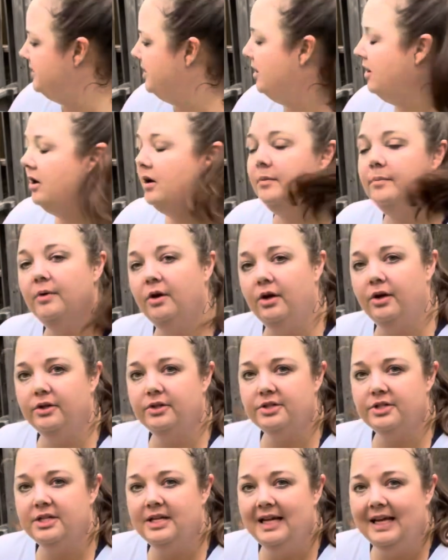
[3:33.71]
our
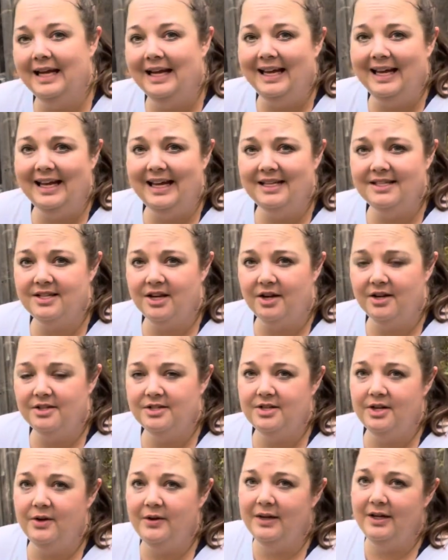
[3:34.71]
mulch is
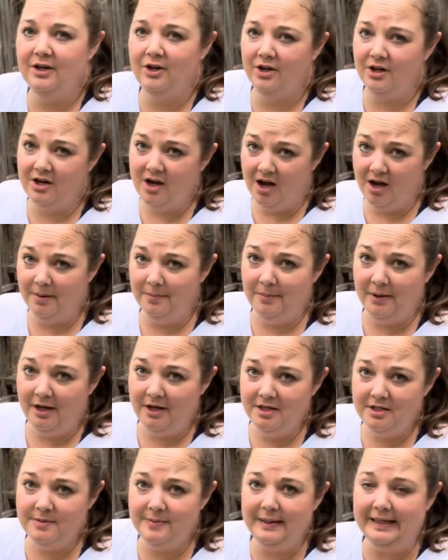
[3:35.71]
also in our
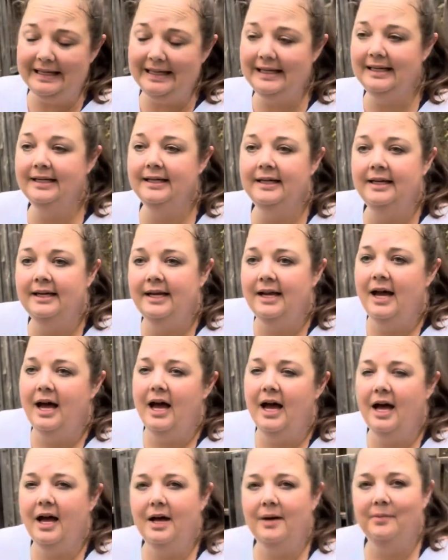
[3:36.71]
compost bin.
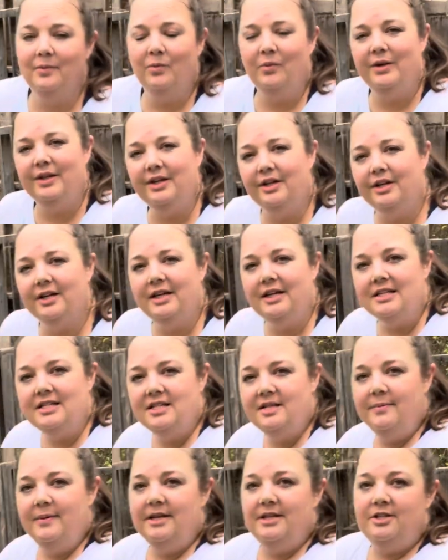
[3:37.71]
When there gets
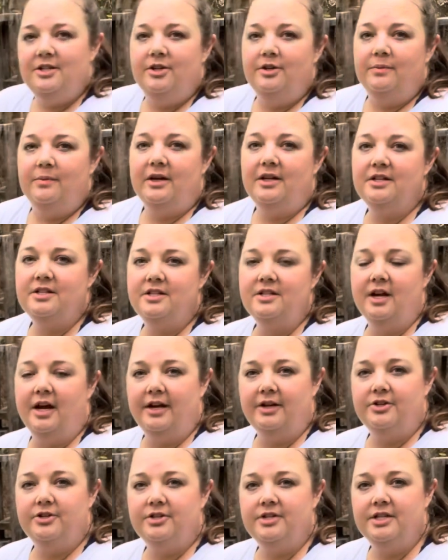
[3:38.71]
to be too much
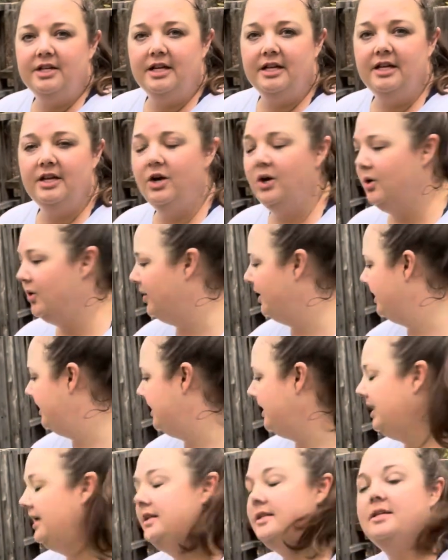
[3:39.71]
nitrogen or it
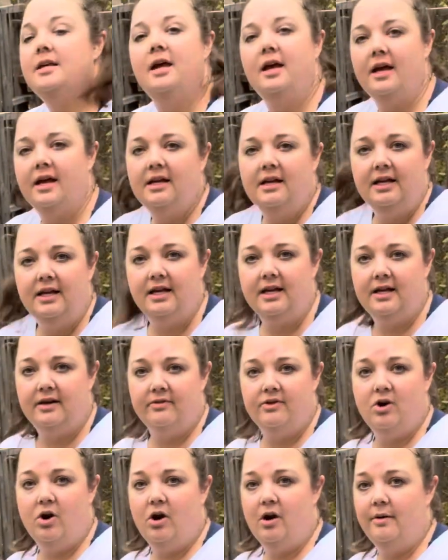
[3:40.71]
needs a kick of
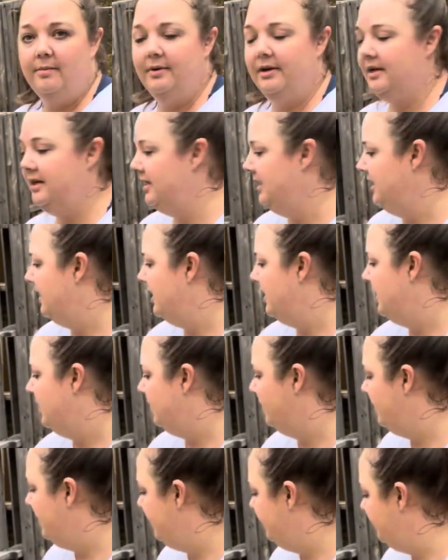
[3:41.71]
carbon,
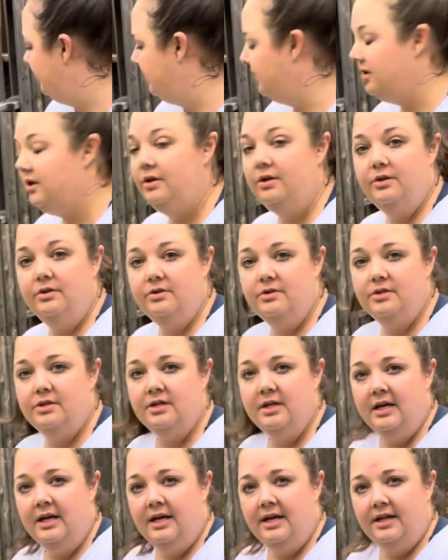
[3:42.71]
we will use
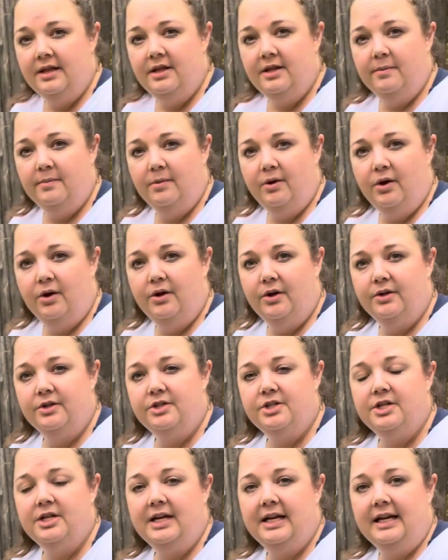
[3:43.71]
the mulch
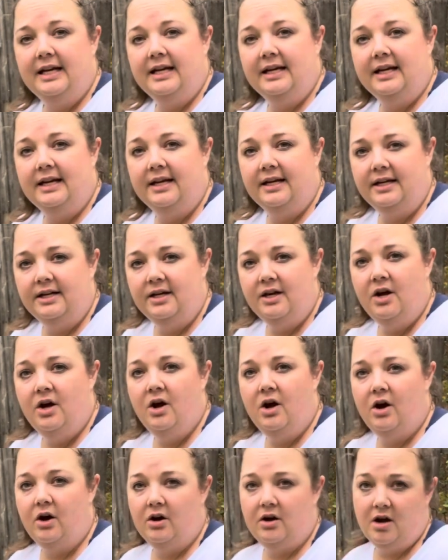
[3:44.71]
in
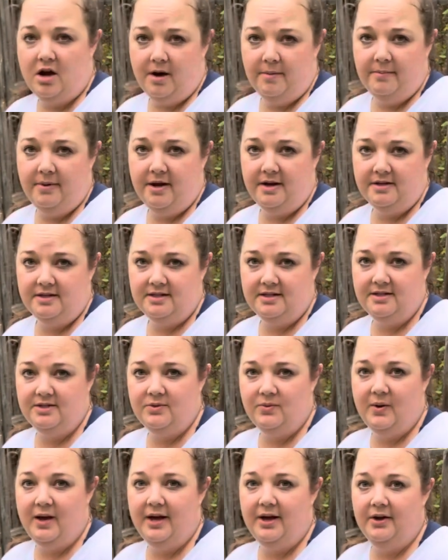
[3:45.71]
our compost as
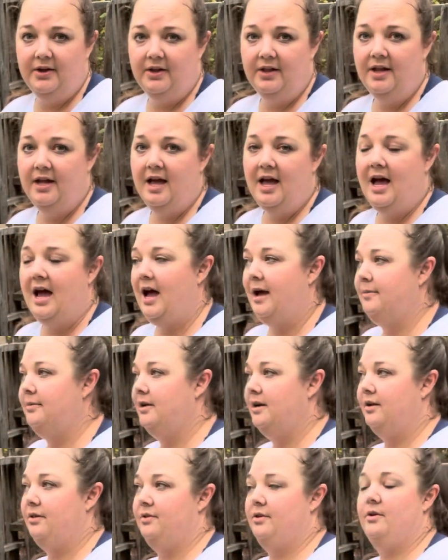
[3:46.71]
well. I'm
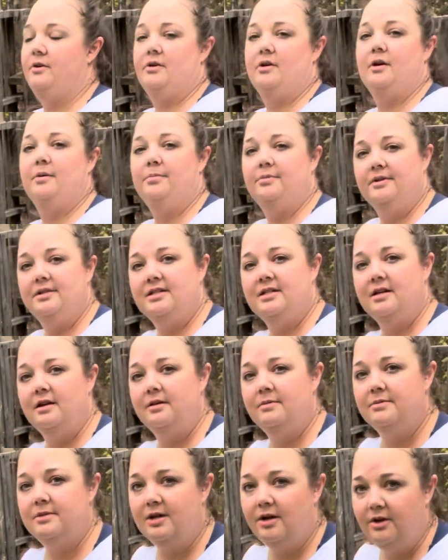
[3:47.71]
going to throw a couple of
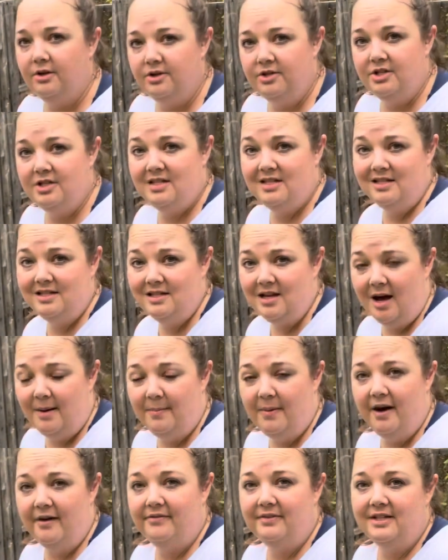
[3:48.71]
scoops on just to top
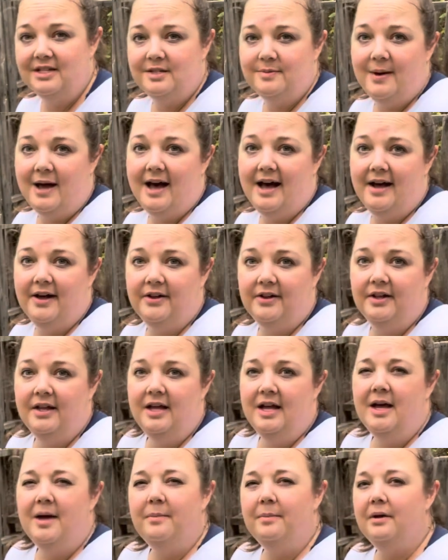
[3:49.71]
off this pile,
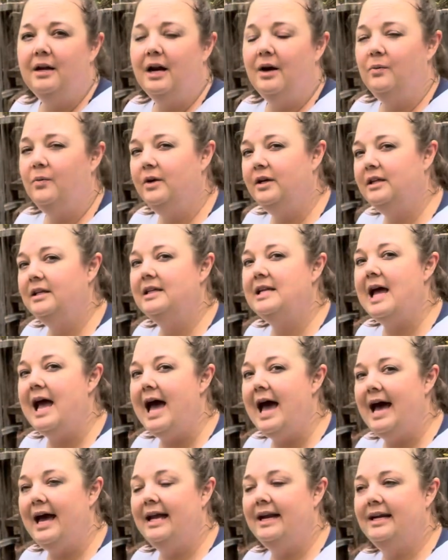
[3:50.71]
but I wouldn't
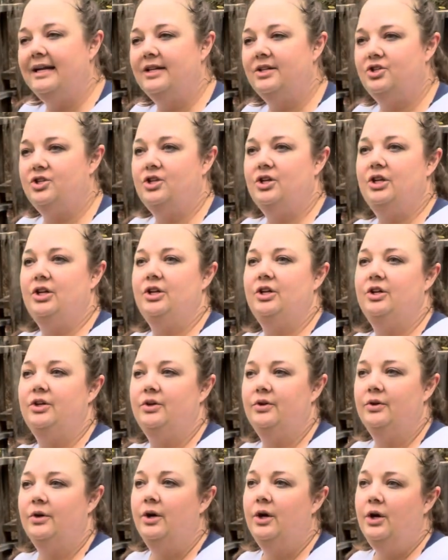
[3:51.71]
add it
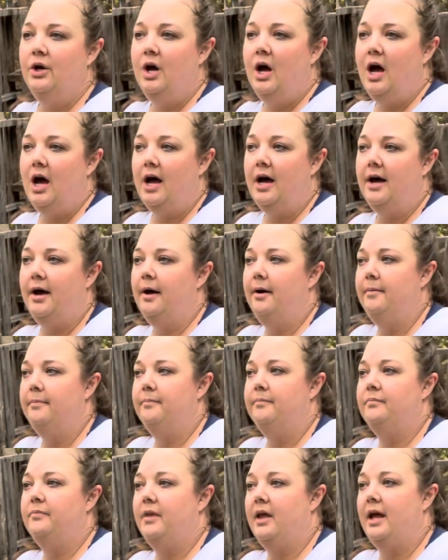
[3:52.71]
to
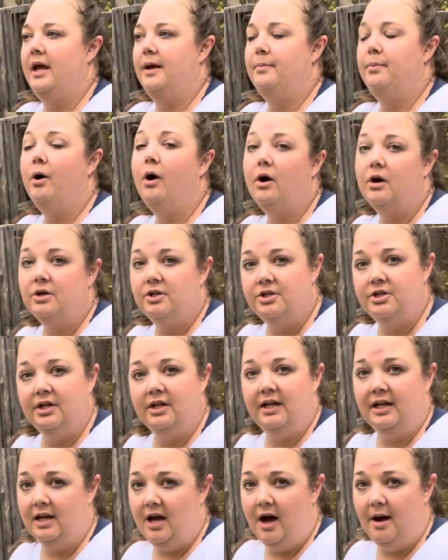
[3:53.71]
a
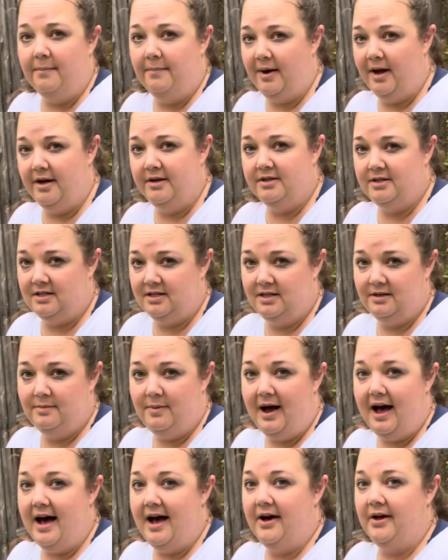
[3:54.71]
partially composted
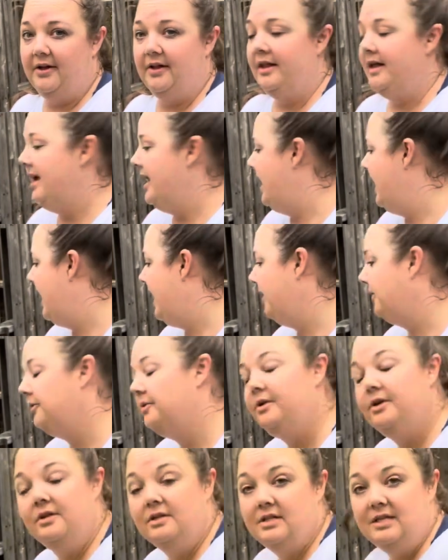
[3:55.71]
pile. I will
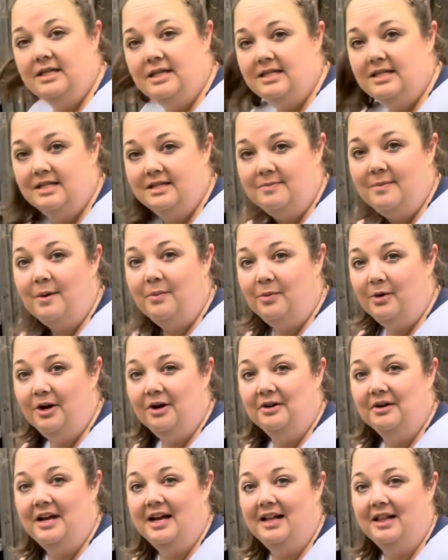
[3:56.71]
use this as my
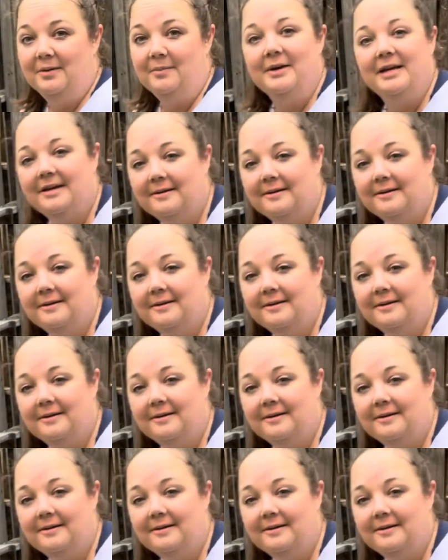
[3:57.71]
brown element.